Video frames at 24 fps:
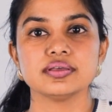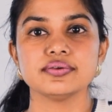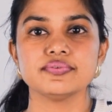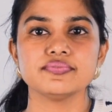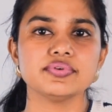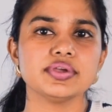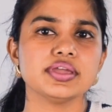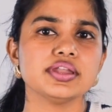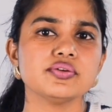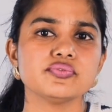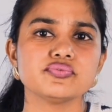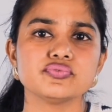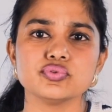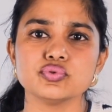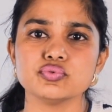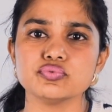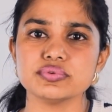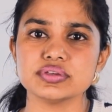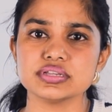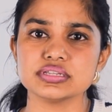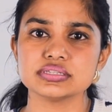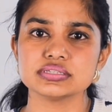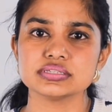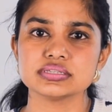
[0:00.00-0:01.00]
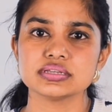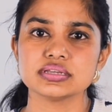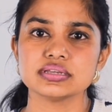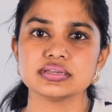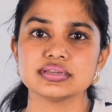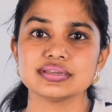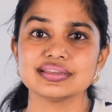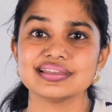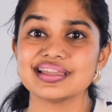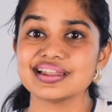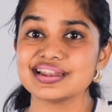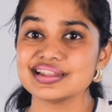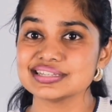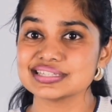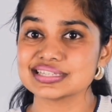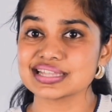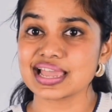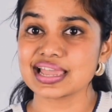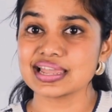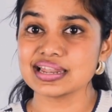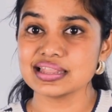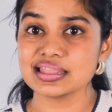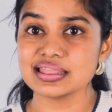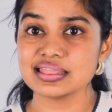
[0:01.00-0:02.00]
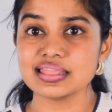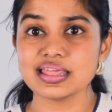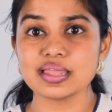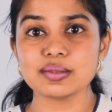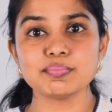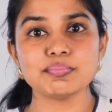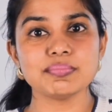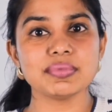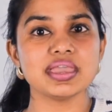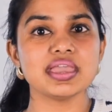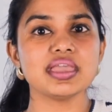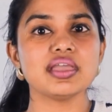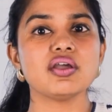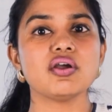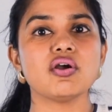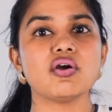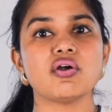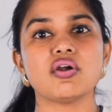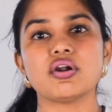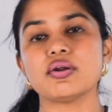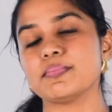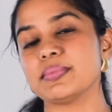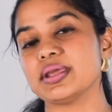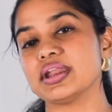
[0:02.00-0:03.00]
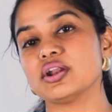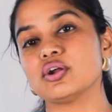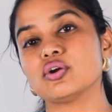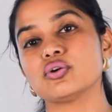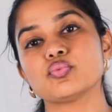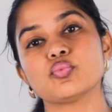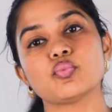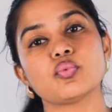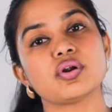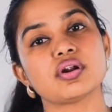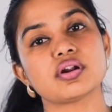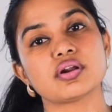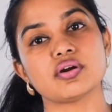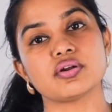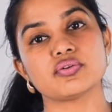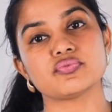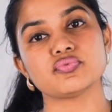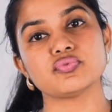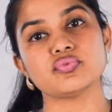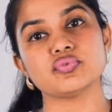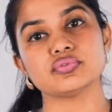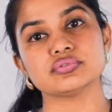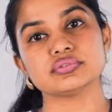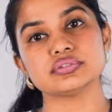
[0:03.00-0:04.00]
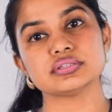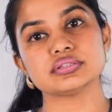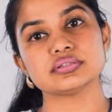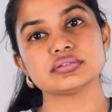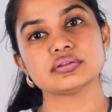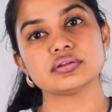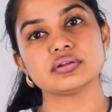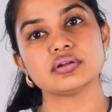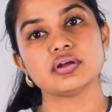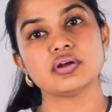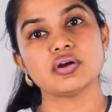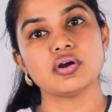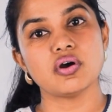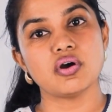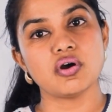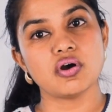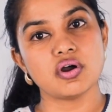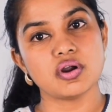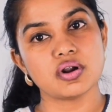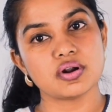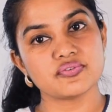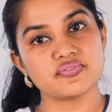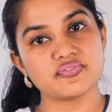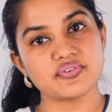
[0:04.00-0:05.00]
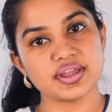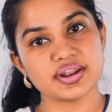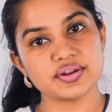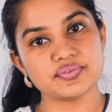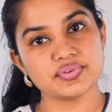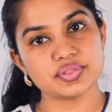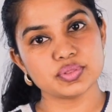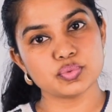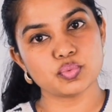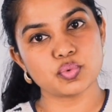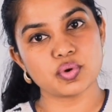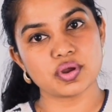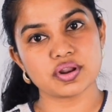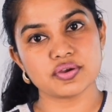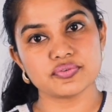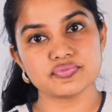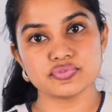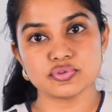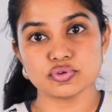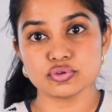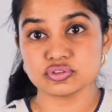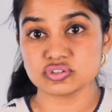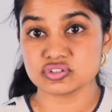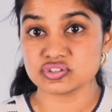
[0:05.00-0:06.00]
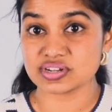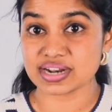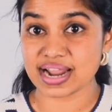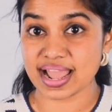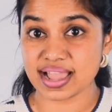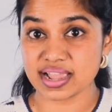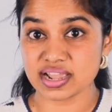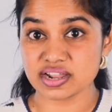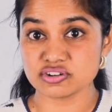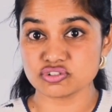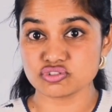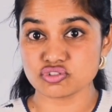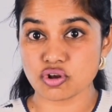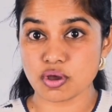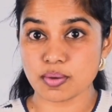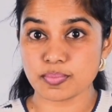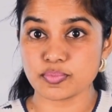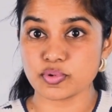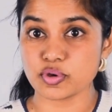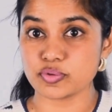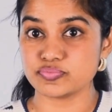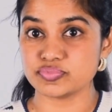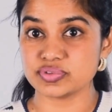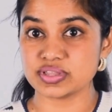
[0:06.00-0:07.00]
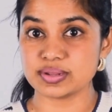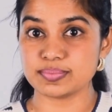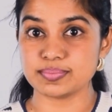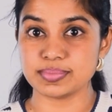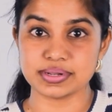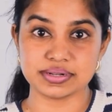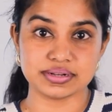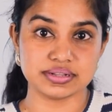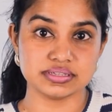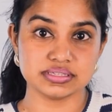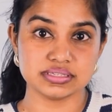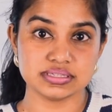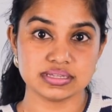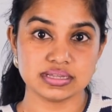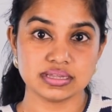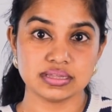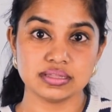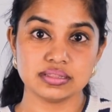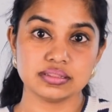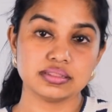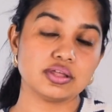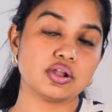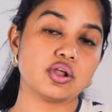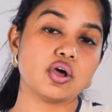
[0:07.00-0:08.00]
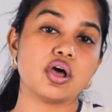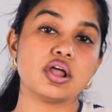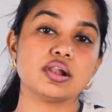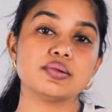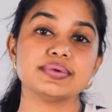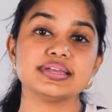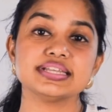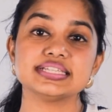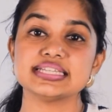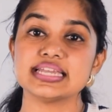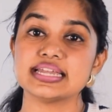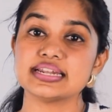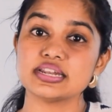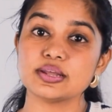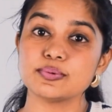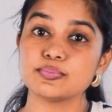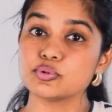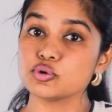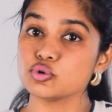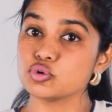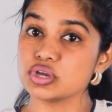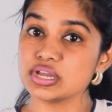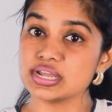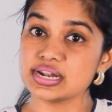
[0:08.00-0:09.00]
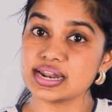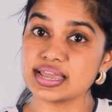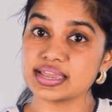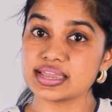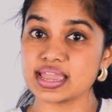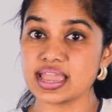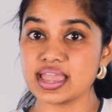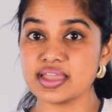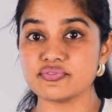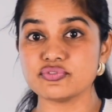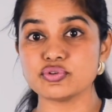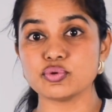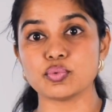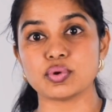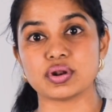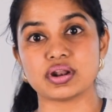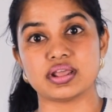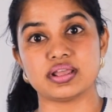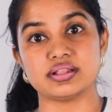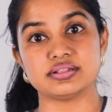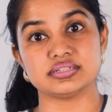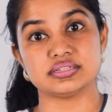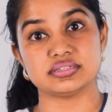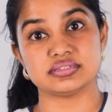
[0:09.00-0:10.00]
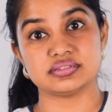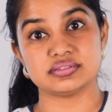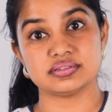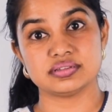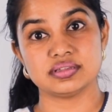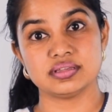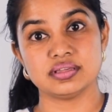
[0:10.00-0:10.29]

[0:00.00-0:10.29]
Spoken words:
Wait a few weeks. Get a site that may or may not work on phones. Or fight with one of those drag and drop website builders that always end up looking like everyone else.